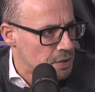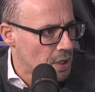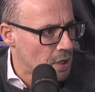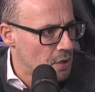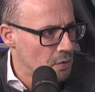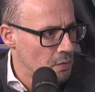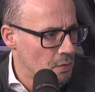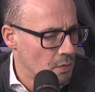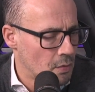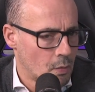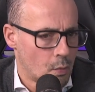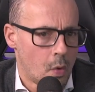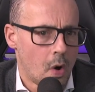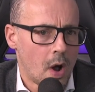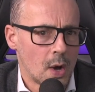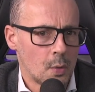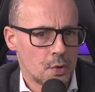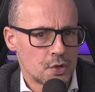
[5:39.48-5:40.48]
So
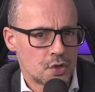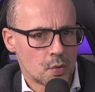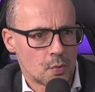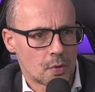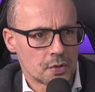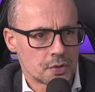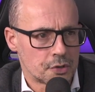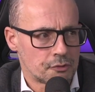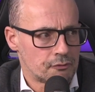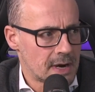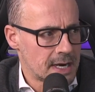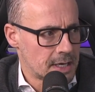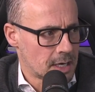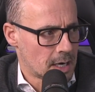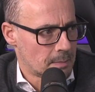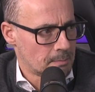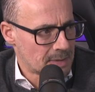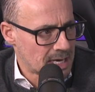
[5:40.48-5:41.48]
why would you want to
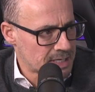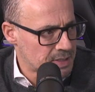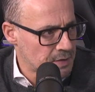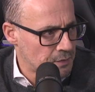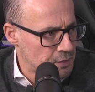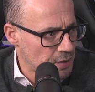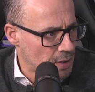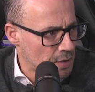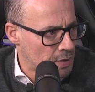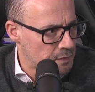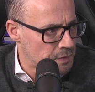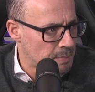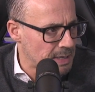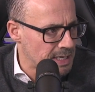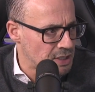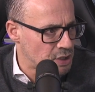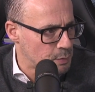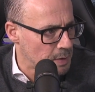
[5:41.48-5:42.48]
rent a massive chunk
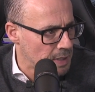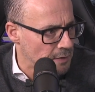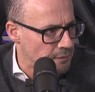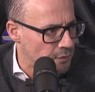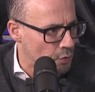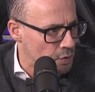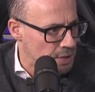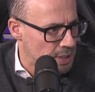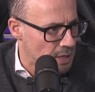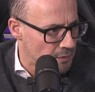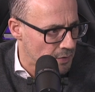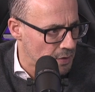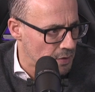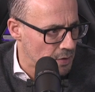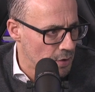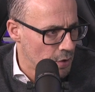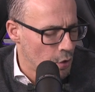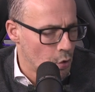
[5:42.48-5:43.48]
of space twenty-four
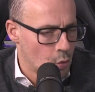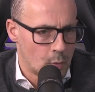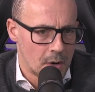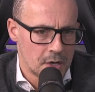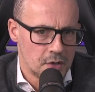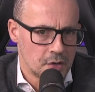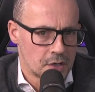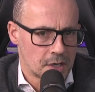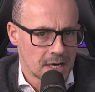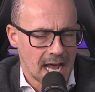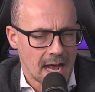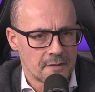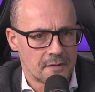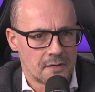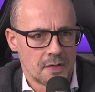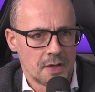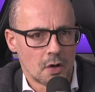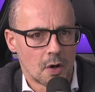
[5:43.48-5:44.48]
seven when you can
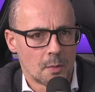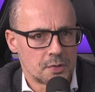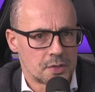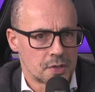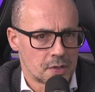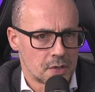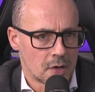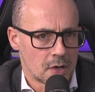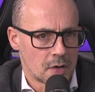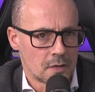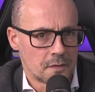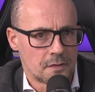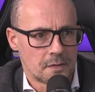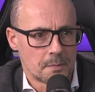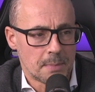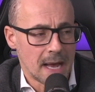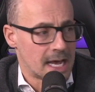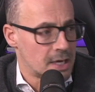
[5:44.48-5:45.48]
have the option
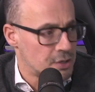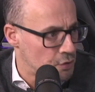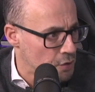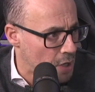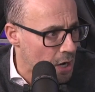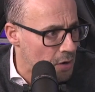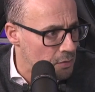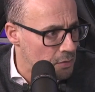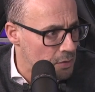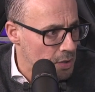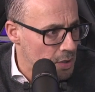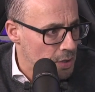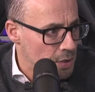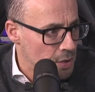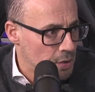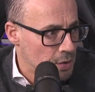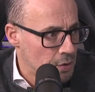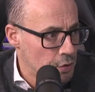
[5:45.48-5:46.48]
of pay as you go?
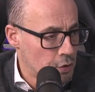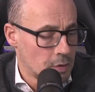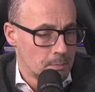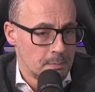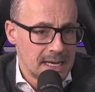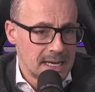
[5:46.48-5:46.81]
You